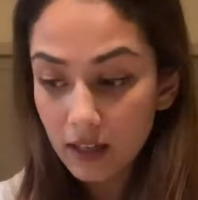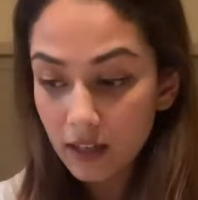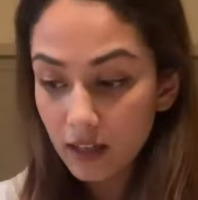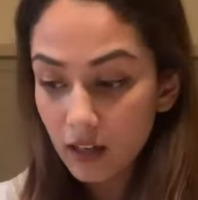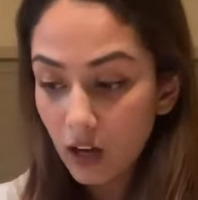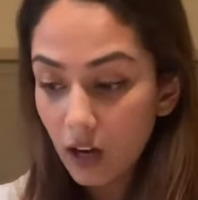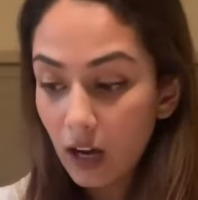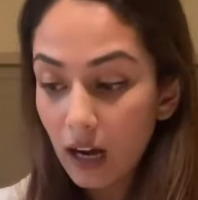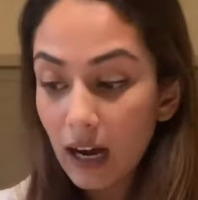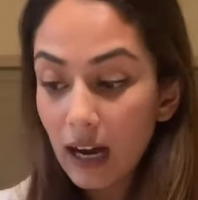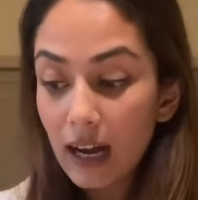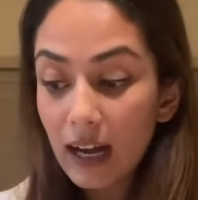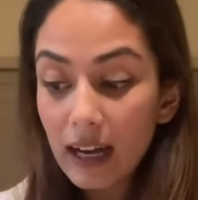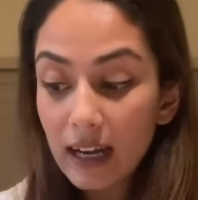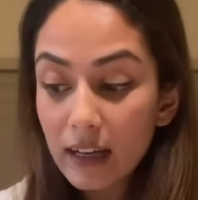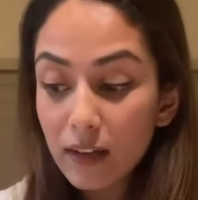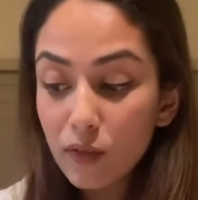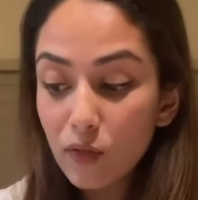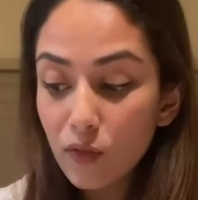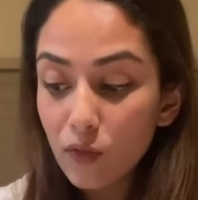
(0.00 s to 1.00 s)
Now,
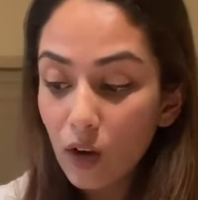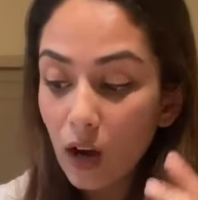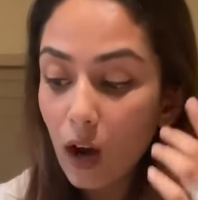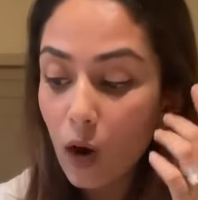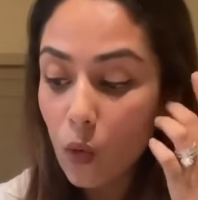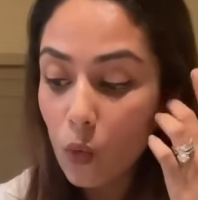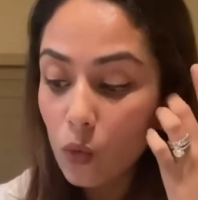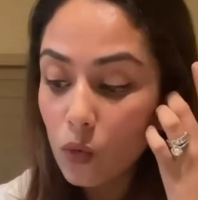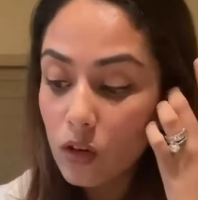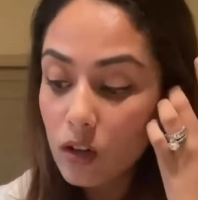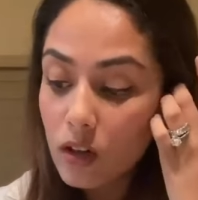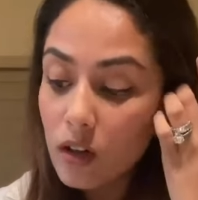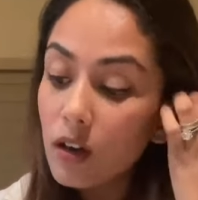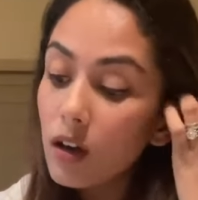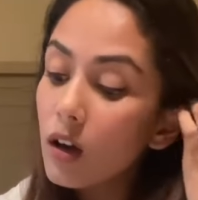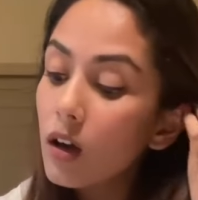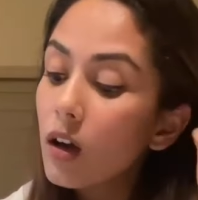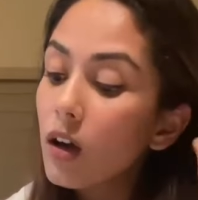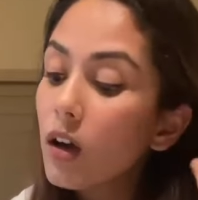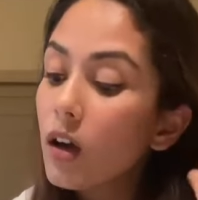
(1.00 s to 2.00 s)
I found
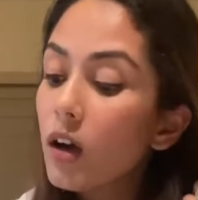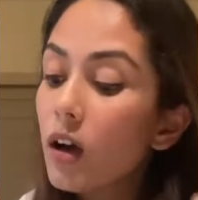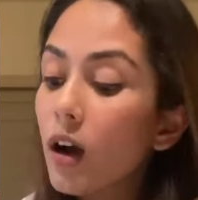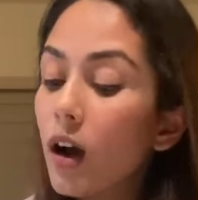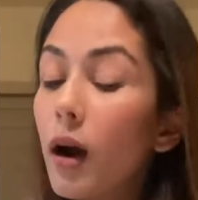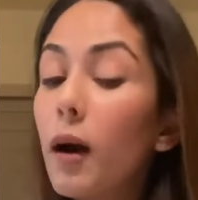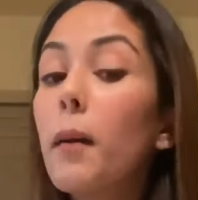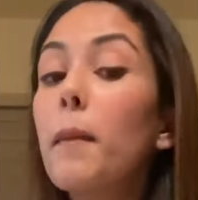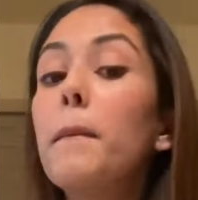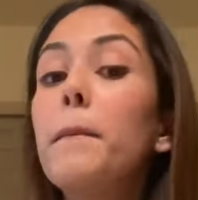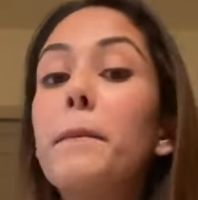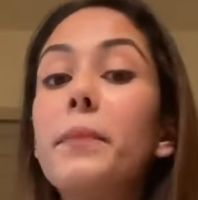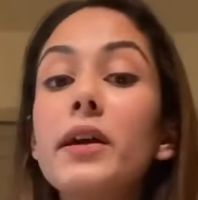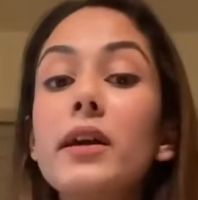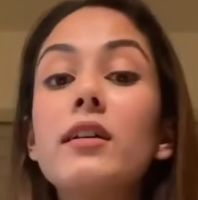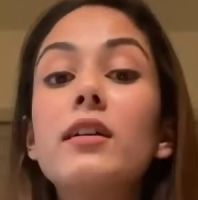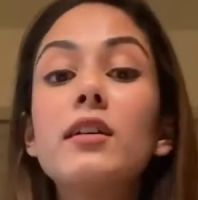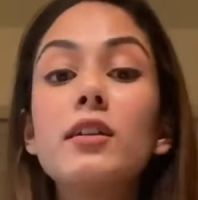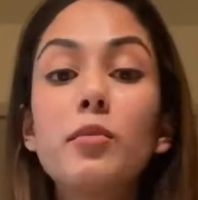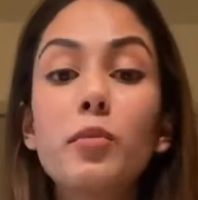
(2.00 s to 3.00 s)
a
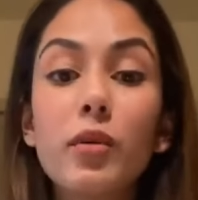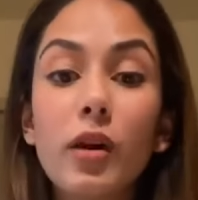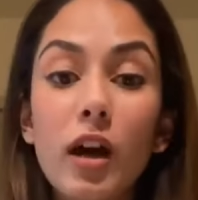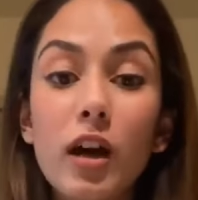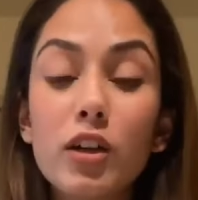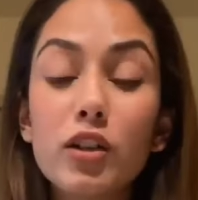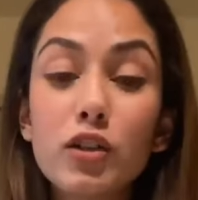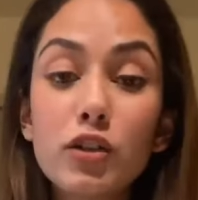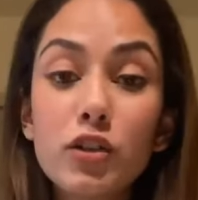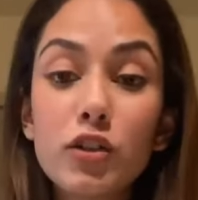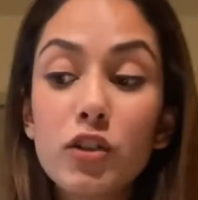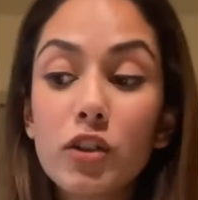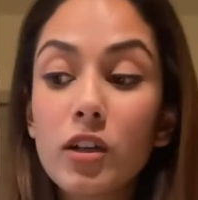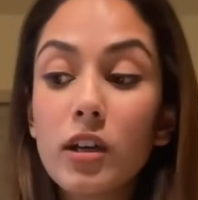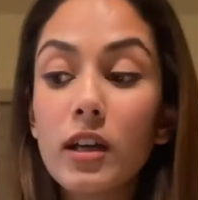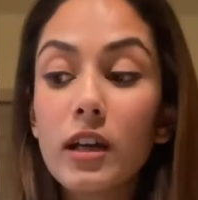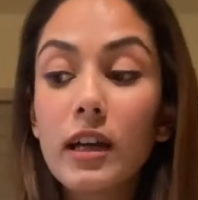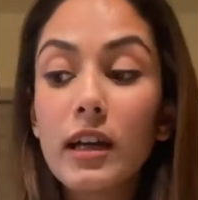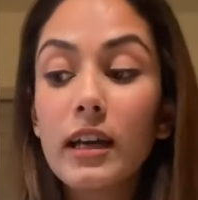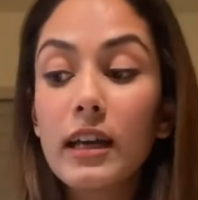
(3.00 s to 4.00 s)
beard brush
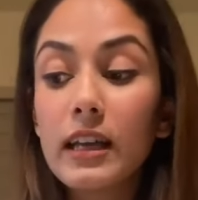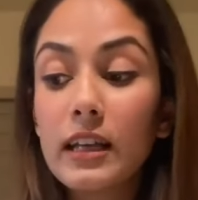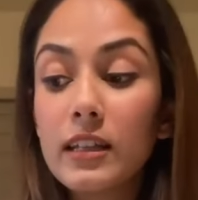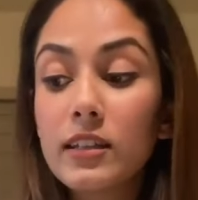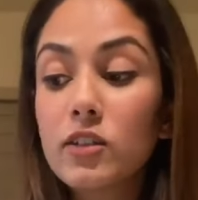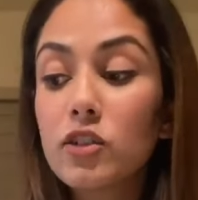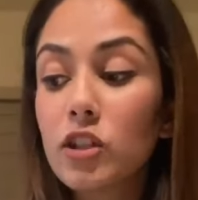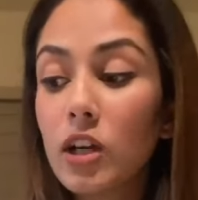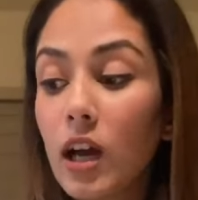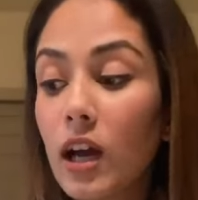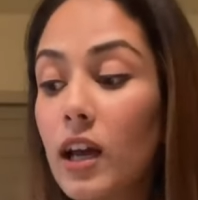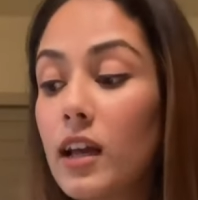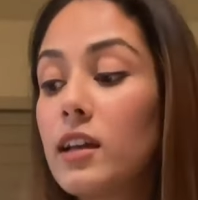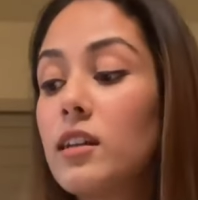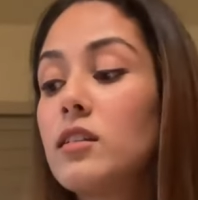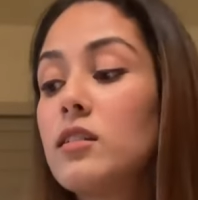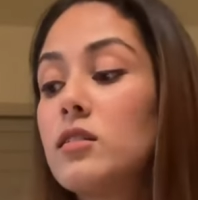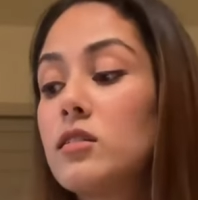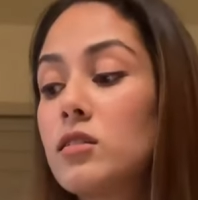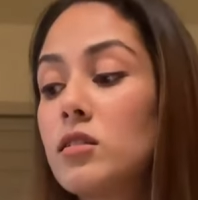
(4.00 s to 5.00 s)
in
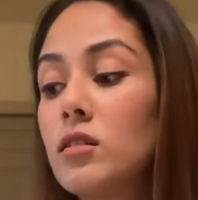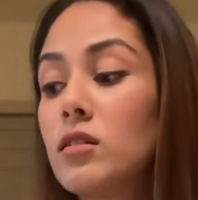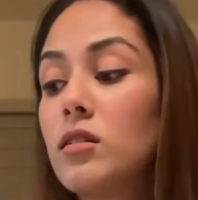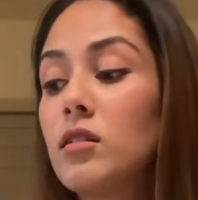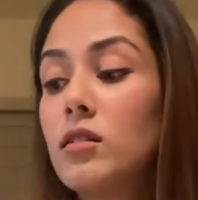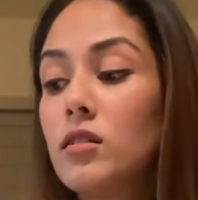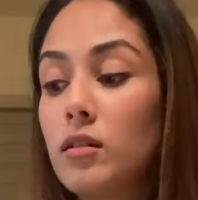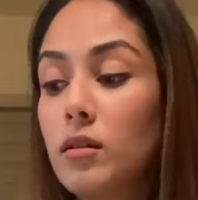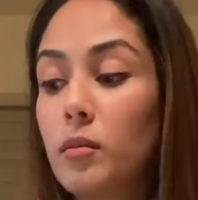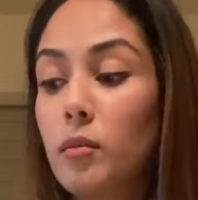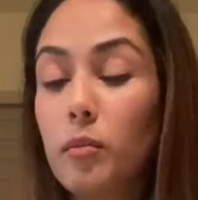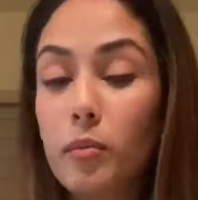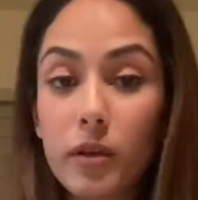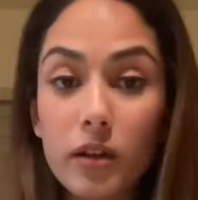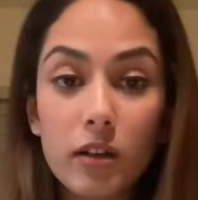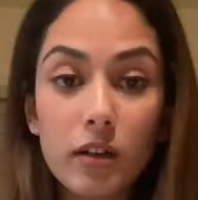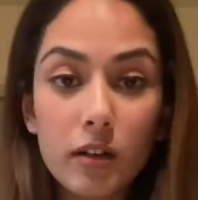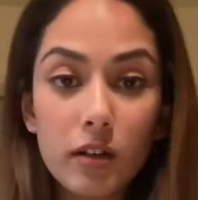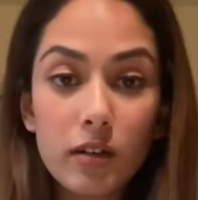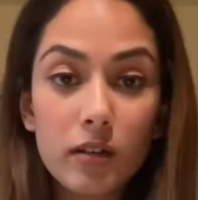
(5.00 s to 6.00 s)
Shahid's
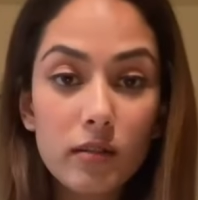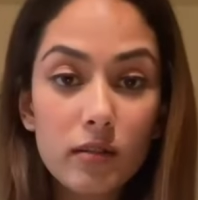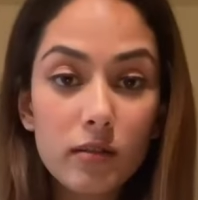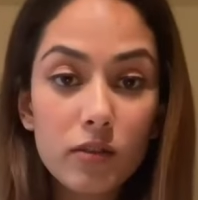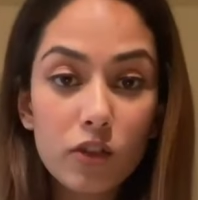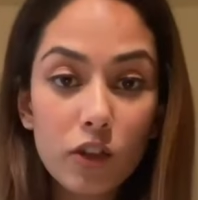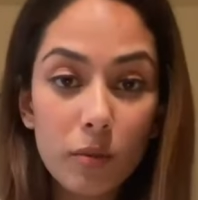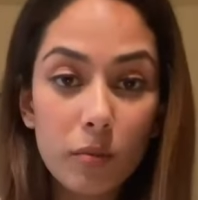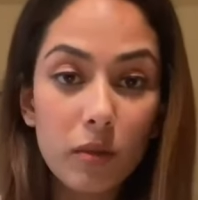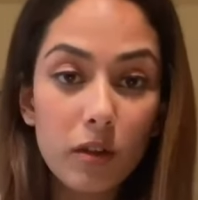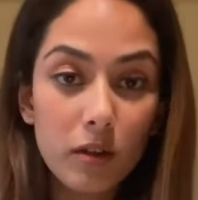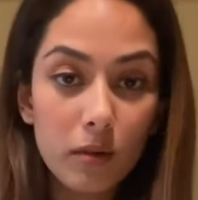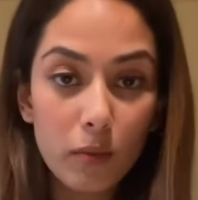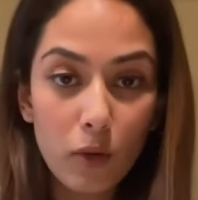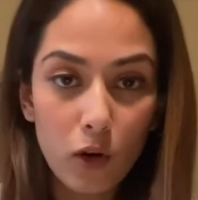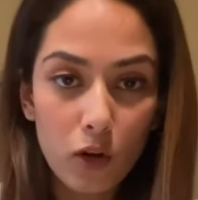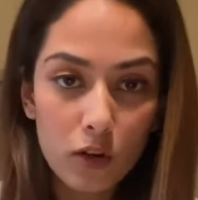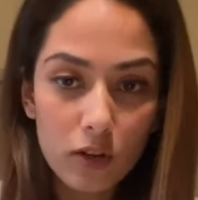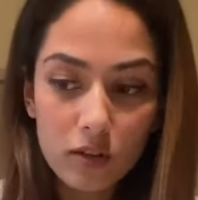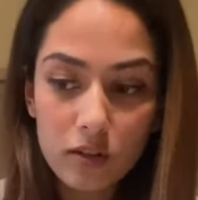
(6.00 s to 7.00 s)
beard trimmer
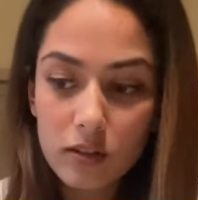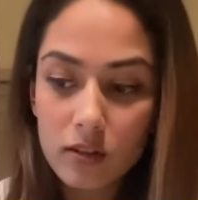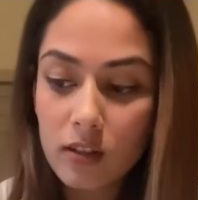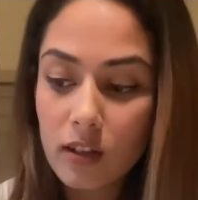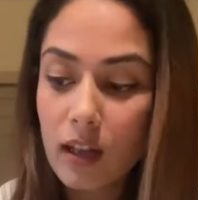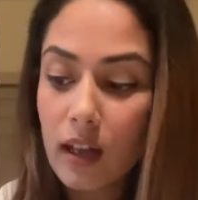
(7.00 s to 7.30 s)
box,